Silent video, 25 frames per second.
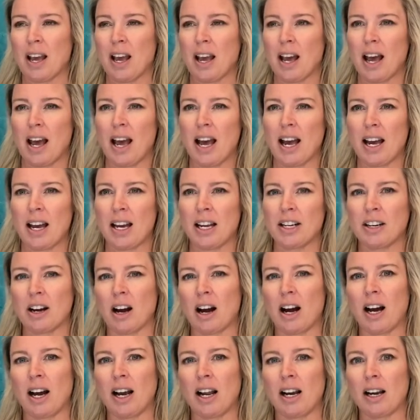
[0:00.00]
And
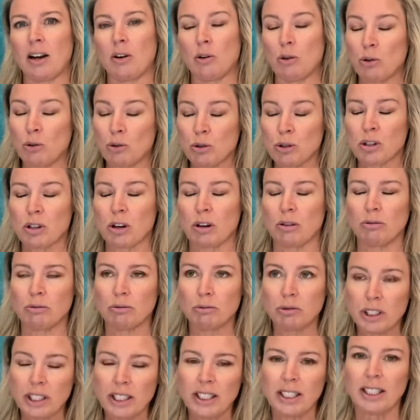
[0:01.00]
I also
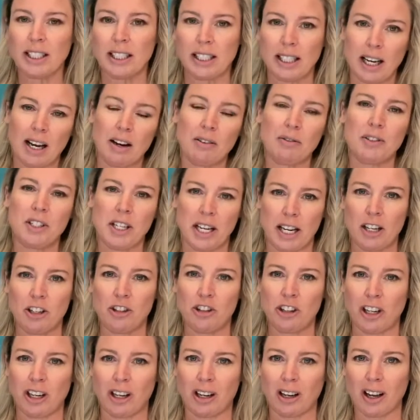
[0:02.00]
really love
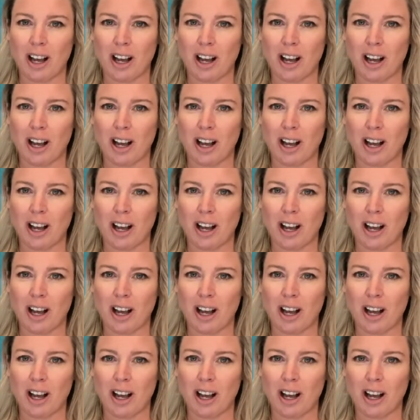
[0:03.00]
teaching